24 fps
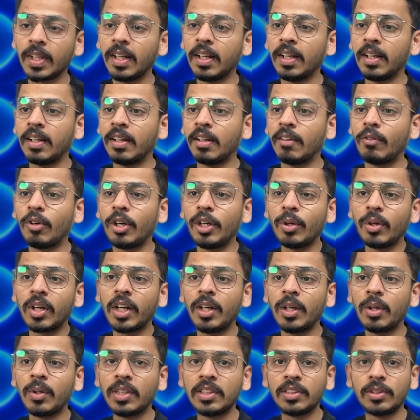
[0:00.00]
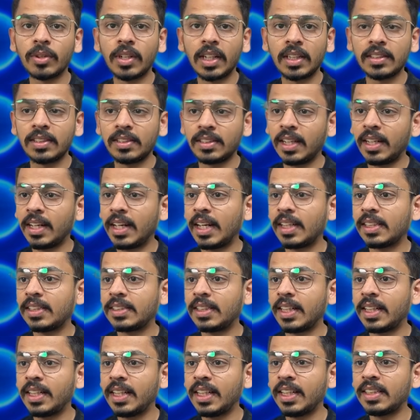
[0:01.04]
What you can do is you can set at
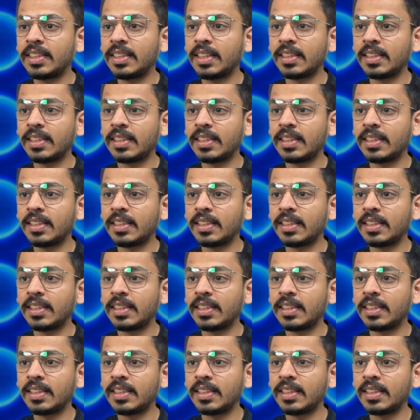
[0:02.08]
settings,